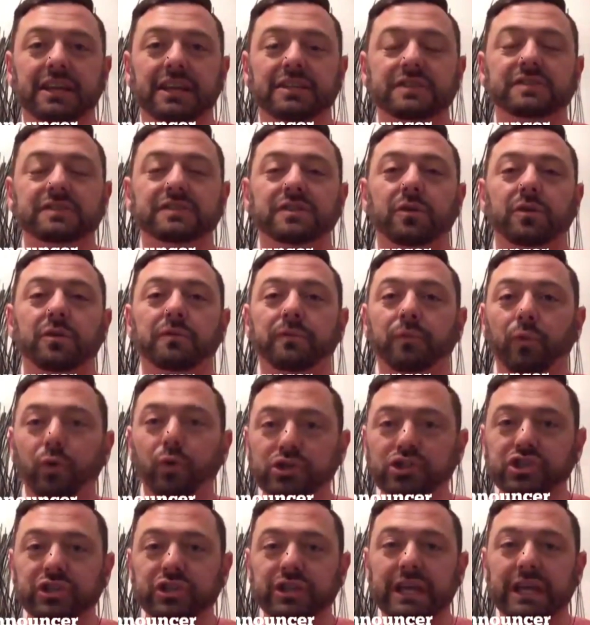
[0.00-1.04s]
So
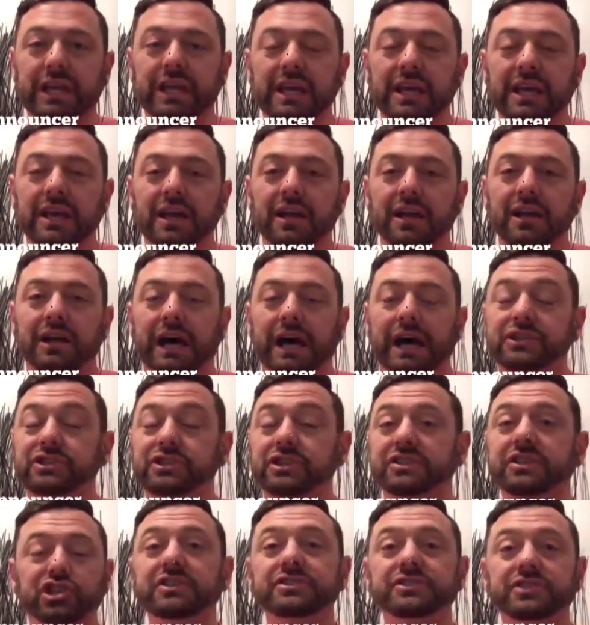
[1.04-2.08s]
unfortunately, just
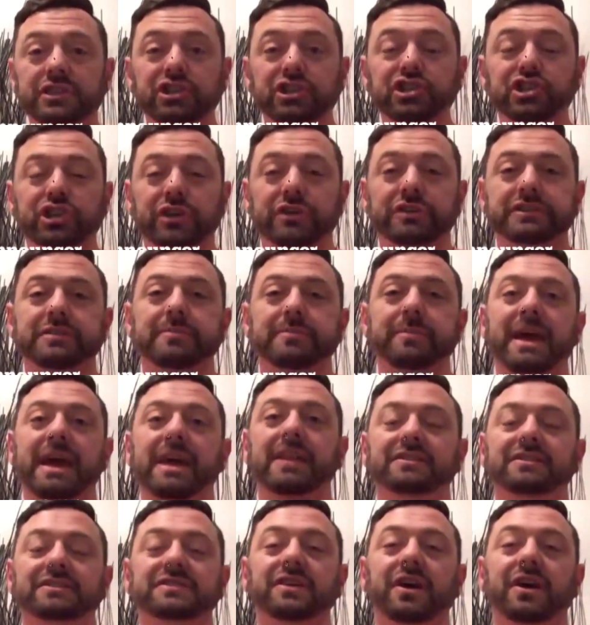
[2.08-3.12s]
because of the sheer demand and
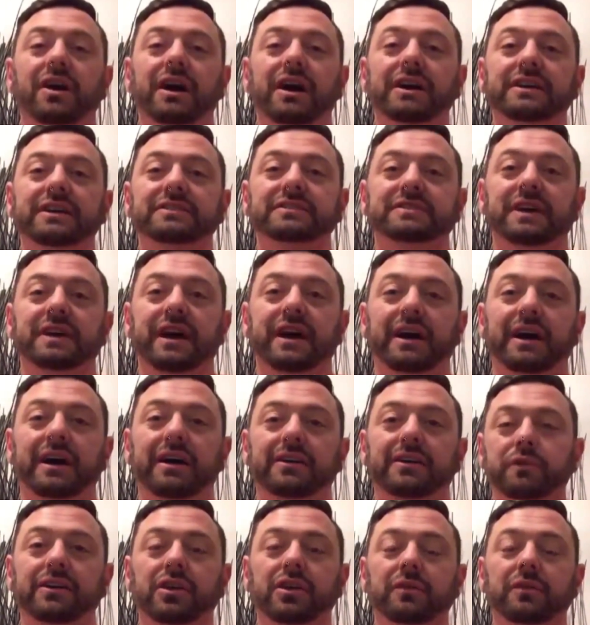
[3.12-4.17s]
size,
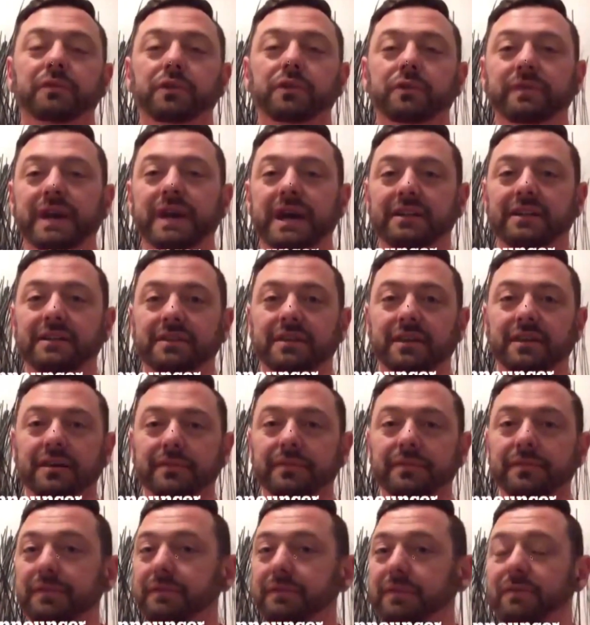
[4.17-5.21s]
if you've got
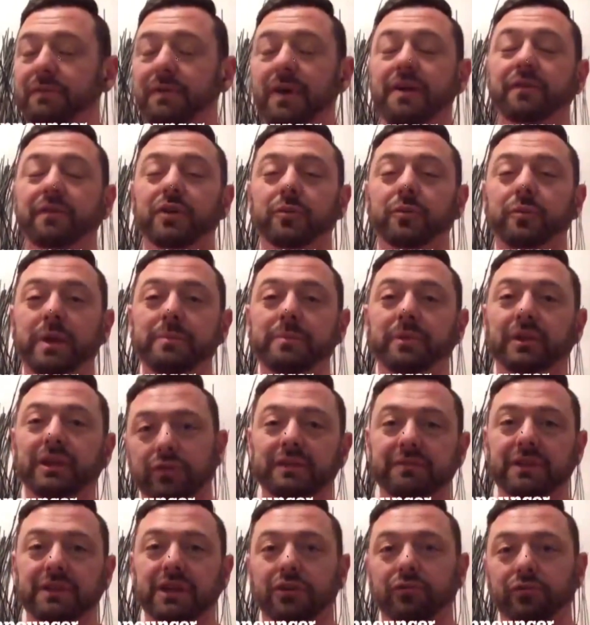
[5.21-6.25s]
5,500 people leaving
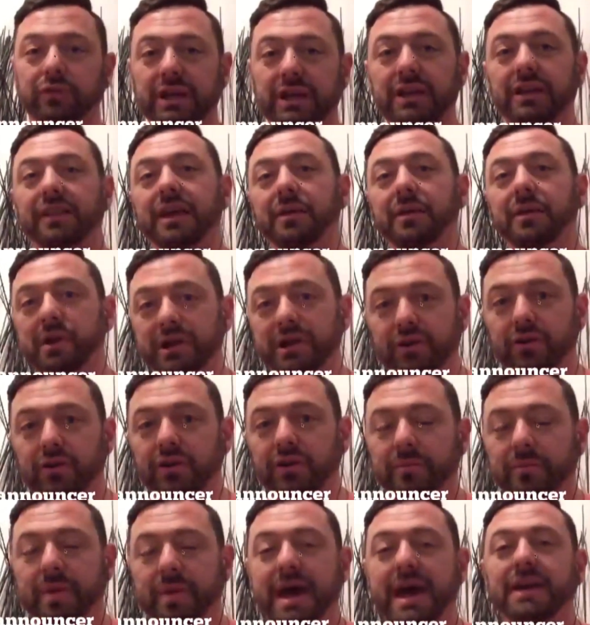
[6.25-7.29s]
the arena, they want to go to the
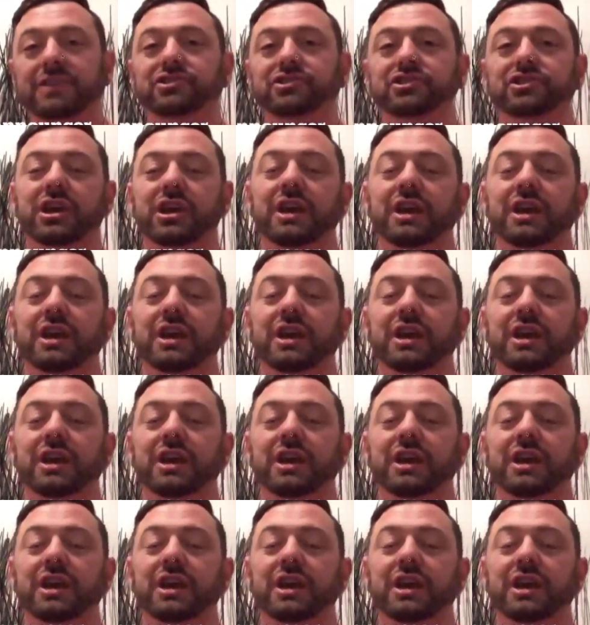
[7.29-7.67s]
Patch.